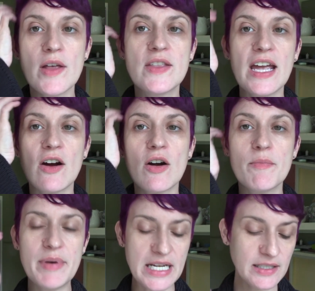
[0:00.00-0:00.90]
They are
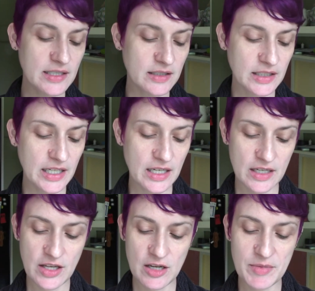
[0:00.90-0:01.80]
basically,
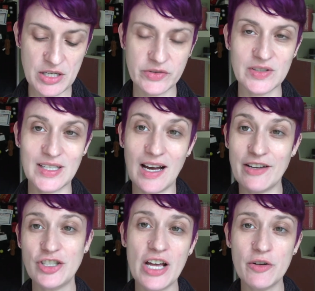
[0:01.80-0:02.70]
they can be used as an
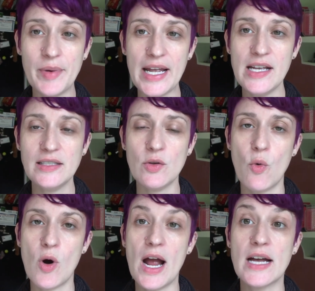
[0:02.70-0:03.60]
eyeshadow base
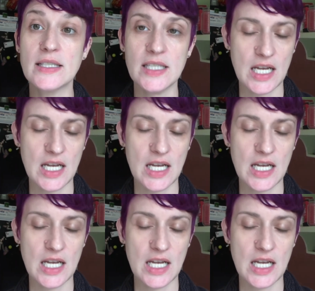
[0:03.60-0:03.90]
or as